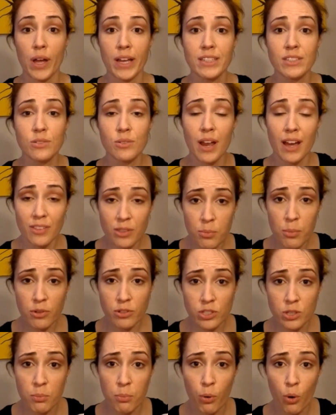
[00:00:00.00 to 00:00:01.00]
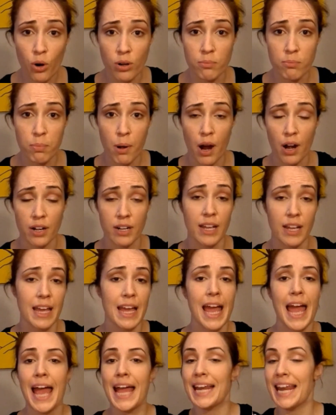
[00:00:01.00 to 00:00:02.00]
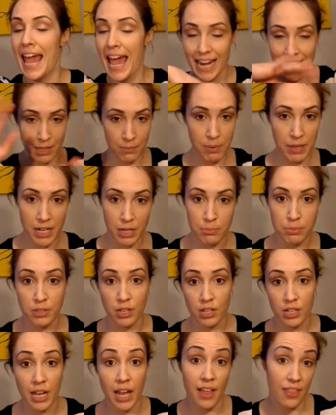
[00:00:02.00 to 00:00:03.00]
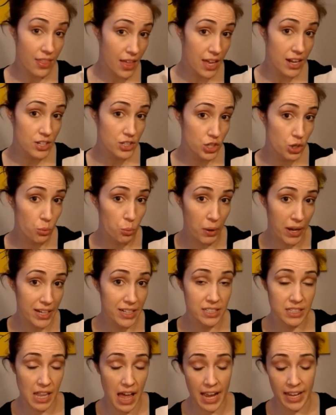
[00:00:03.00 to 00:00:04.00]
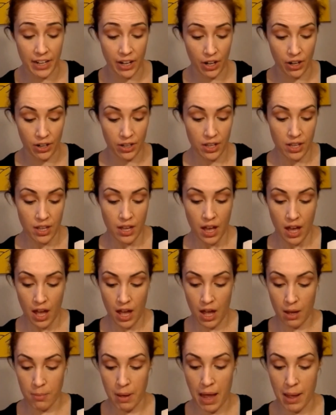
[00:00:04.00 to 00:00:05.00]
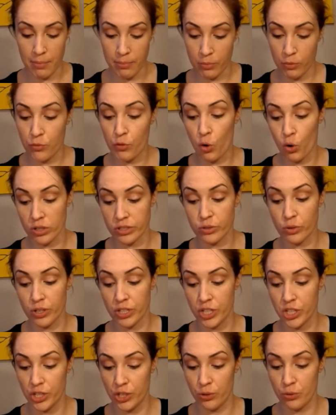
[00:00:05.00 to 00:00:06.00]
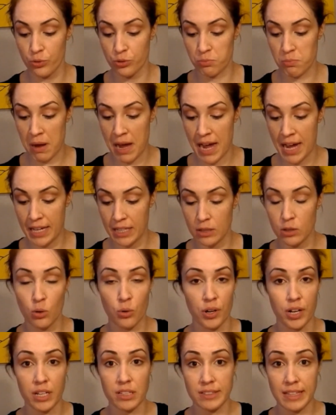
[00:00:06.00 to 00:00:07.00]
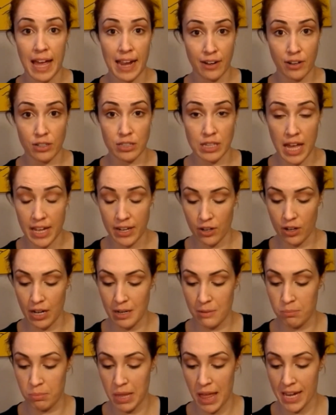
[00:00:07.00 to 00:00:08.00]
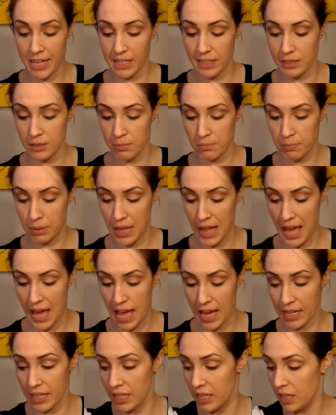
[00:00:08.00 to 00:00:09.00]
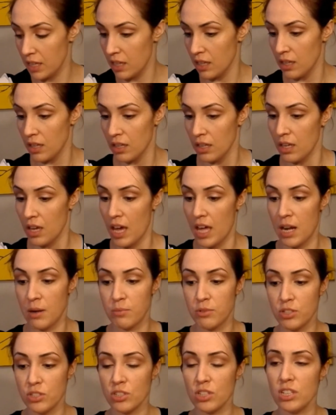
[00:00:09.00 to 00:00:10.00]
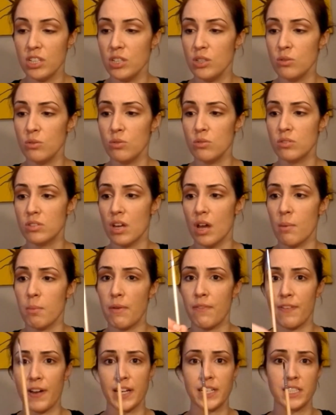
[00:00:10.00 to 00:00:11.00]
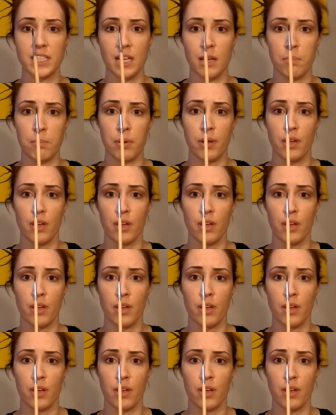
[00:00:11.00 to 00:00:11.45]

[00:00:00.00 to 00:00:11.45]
So now the most important part in any pinup look, and that is your winged liner. I'm of course going to use my L'Oreal Laquer liner in Blackest Black, and I'm just going to use a fine tip